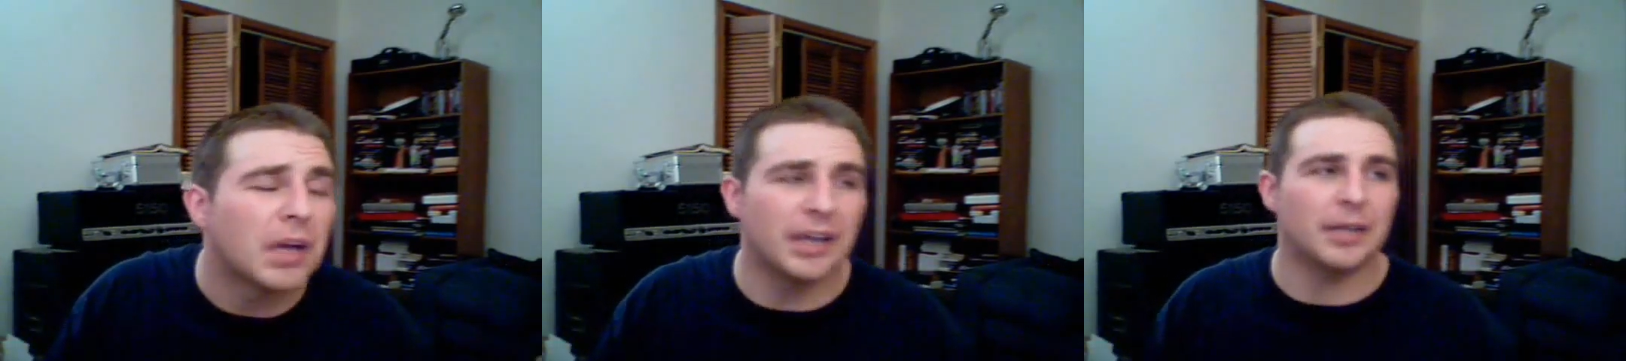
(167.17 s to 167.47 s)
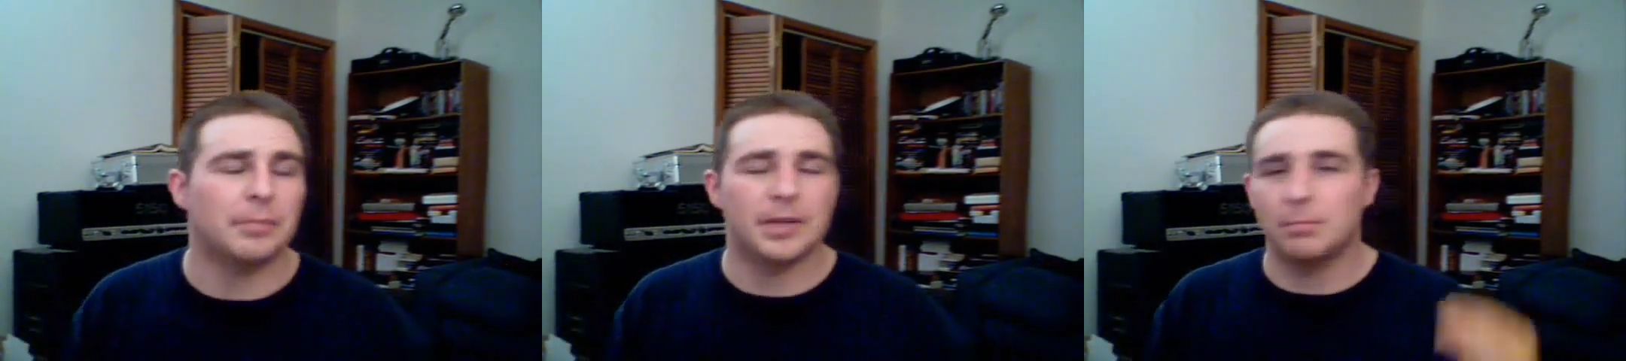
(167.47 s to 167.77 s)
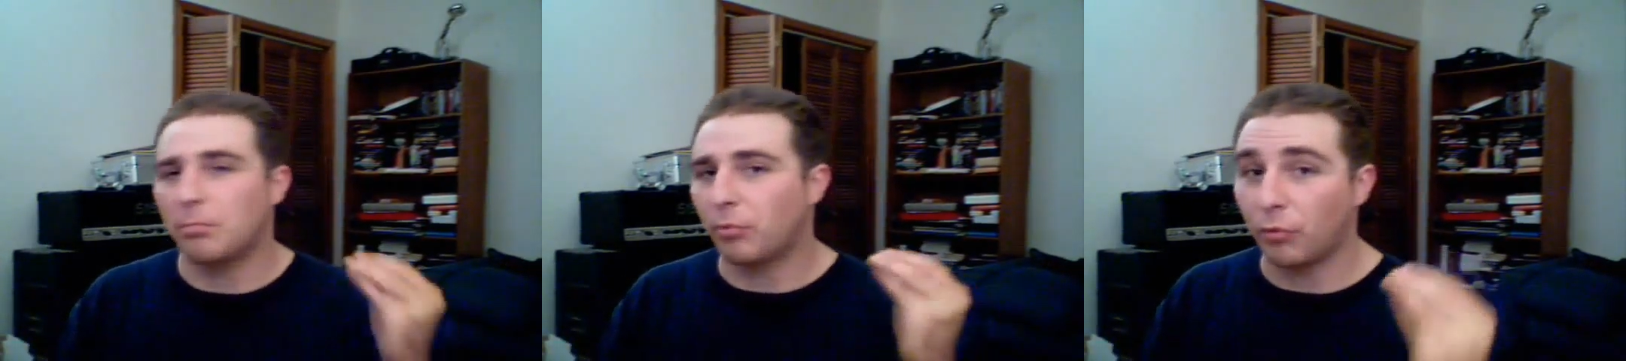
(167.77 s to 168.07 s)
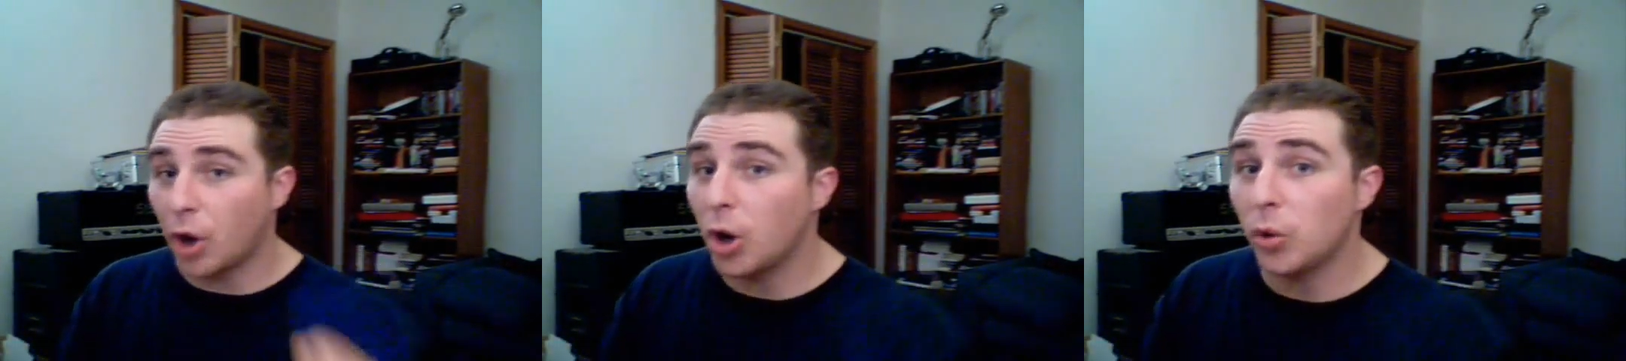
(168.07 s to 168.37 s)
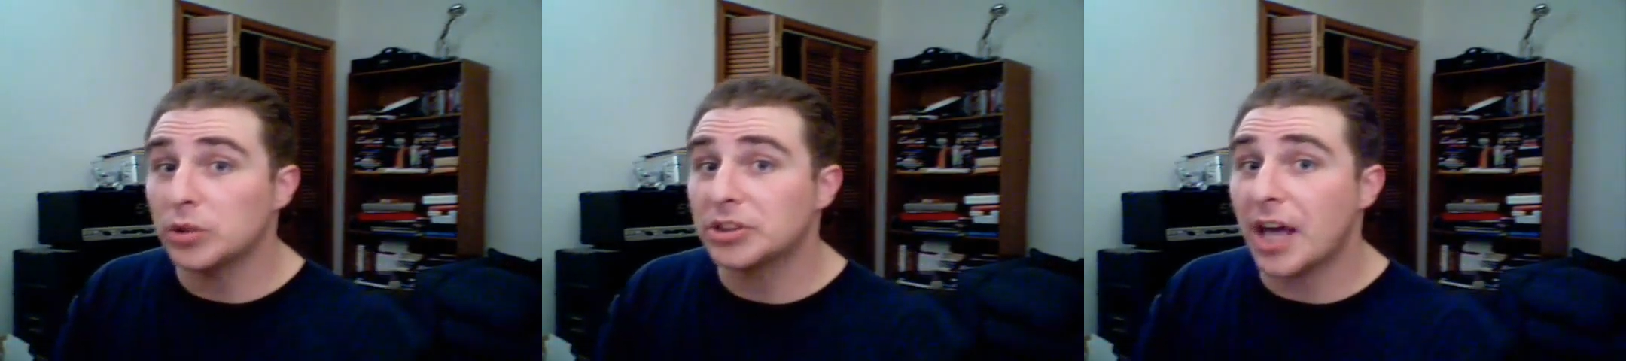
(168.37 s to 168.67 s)
and that'd mean
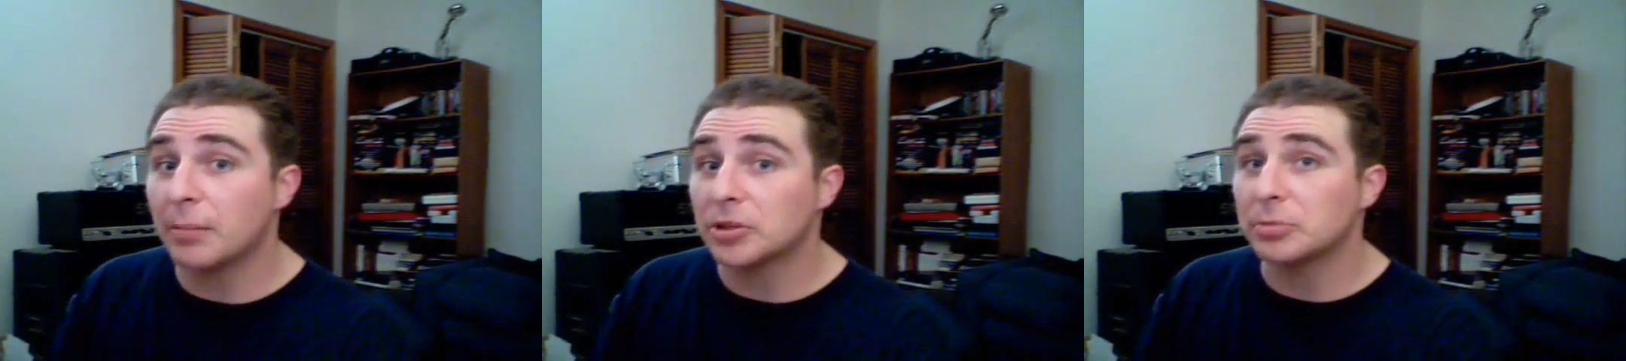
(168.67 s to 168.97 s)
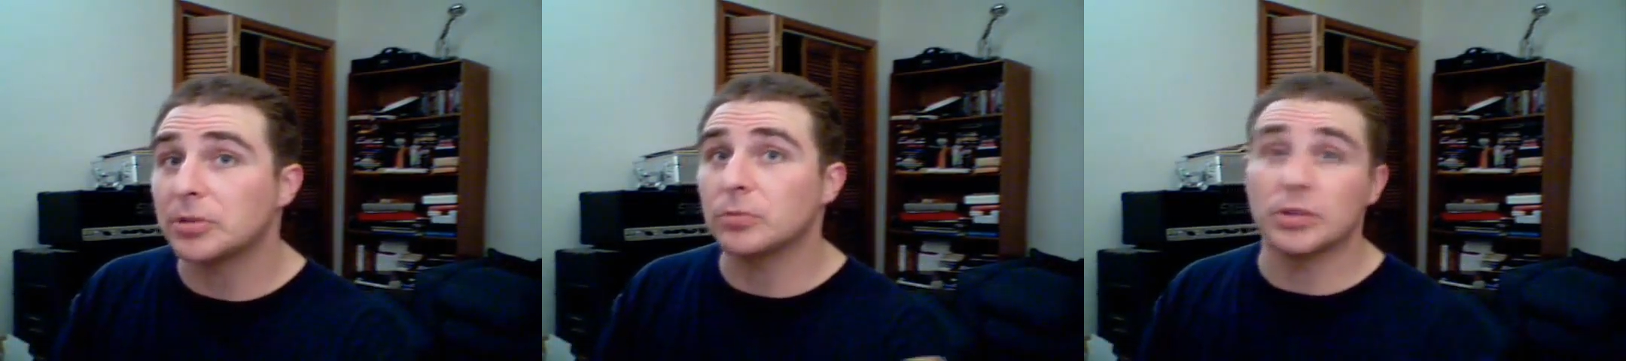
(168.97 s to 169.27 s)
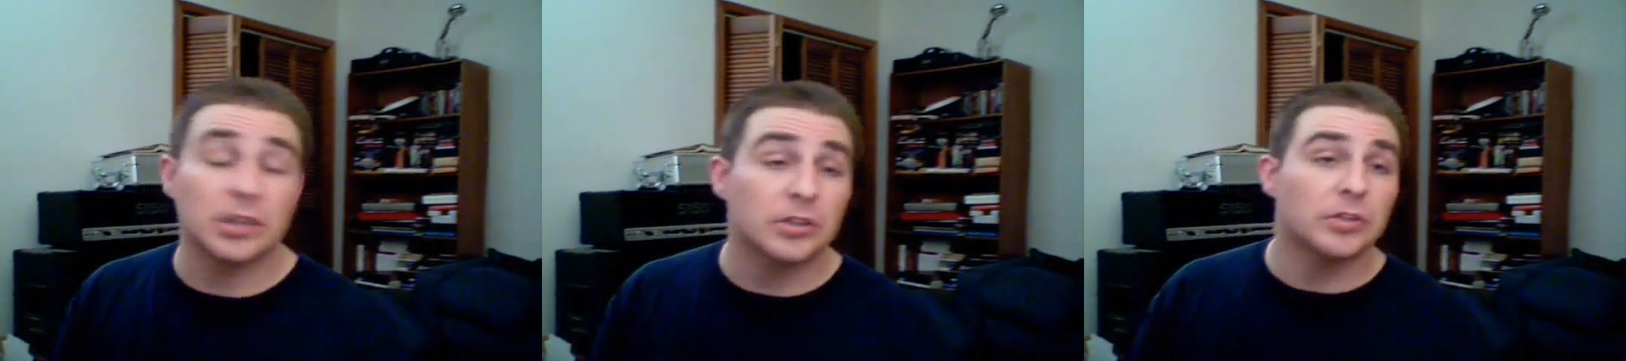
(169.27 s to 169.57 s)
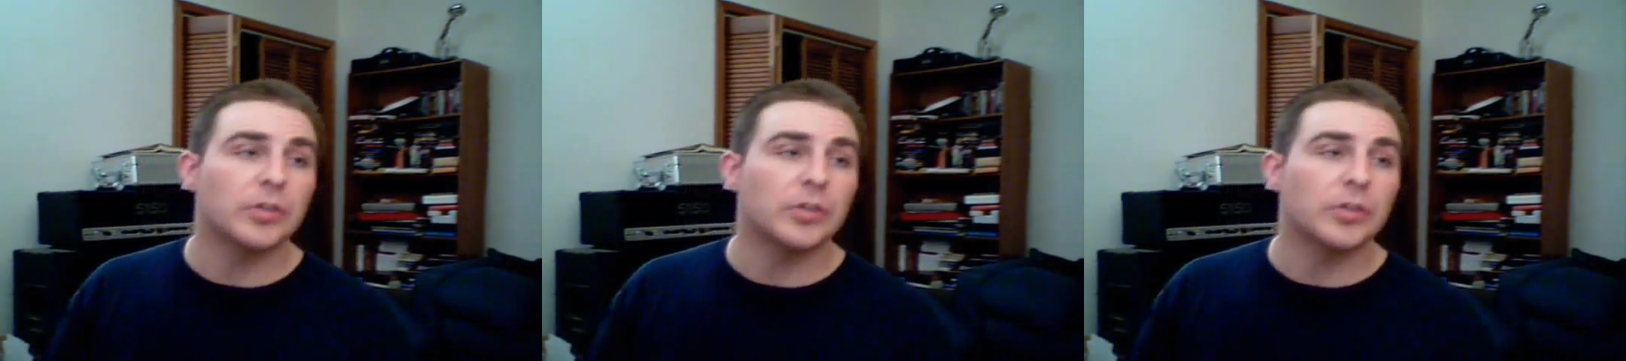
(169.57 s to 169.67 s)
pro-establishment, wouldn't it?